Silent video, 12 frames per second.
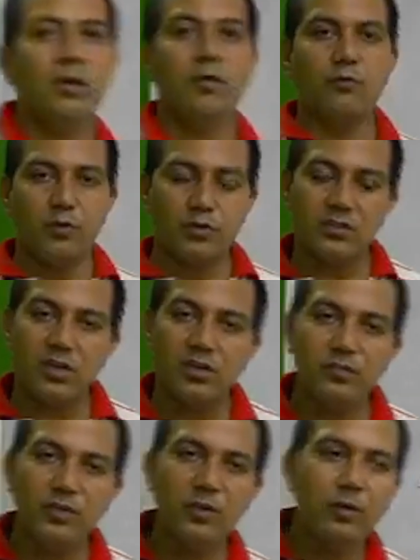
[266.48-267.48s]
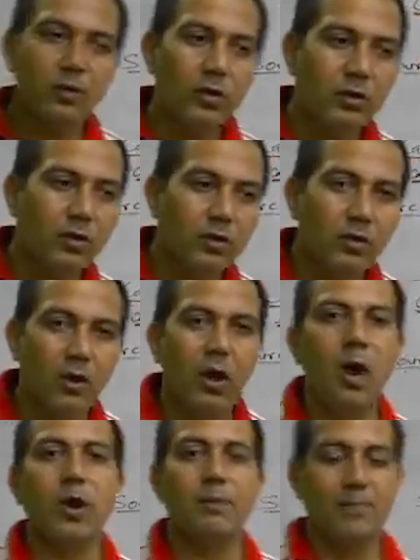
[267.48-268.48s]
fossil fuel
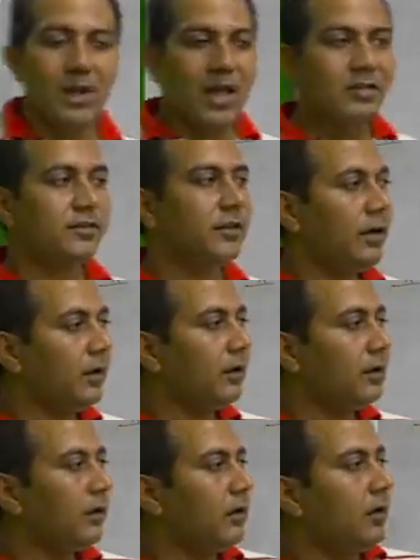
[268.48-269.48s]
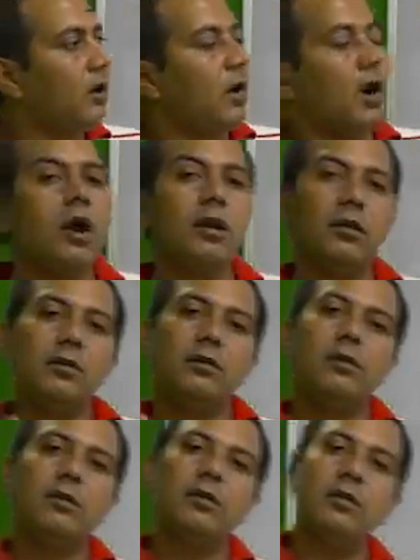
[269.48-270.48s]
or plastic or
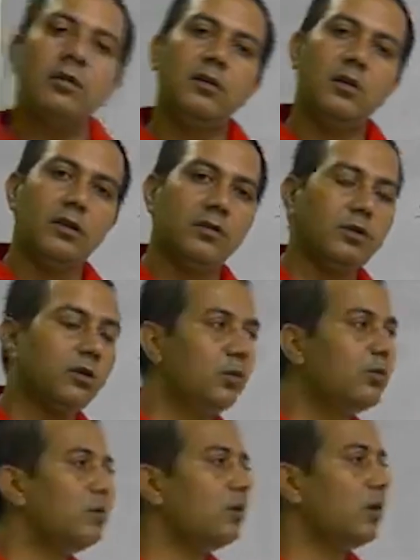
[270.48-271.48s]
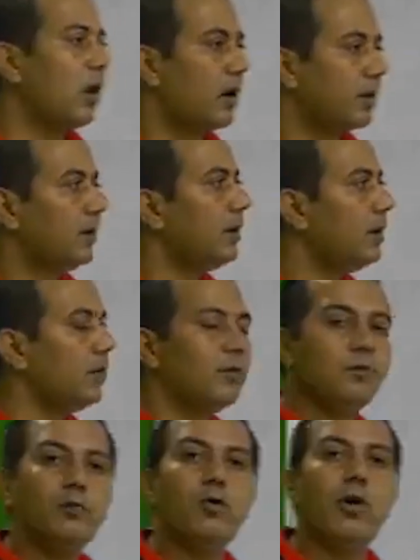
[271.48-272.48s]
the wood or the
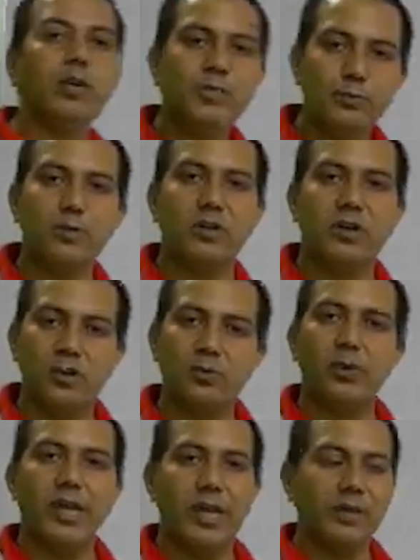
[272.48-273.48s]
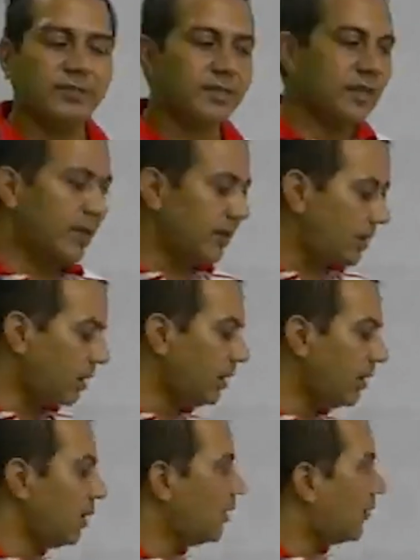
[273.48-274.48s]
forest product. We can say that the
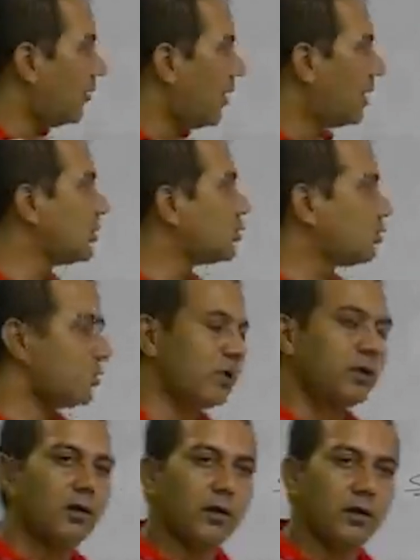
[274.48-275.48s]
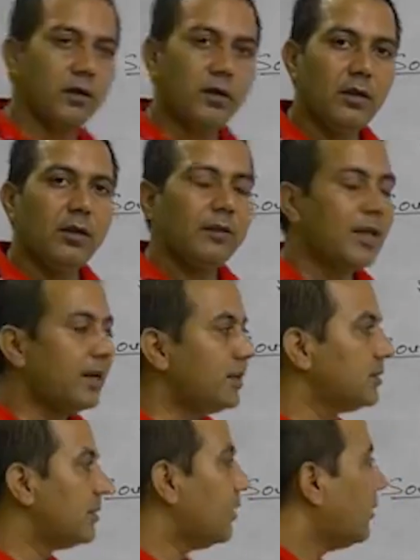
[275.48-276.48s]
forest product. That
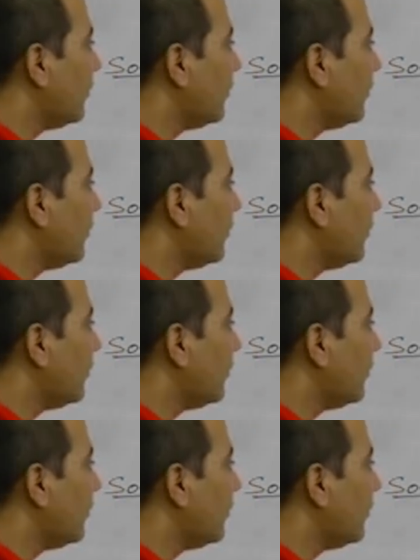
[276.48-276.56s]
is the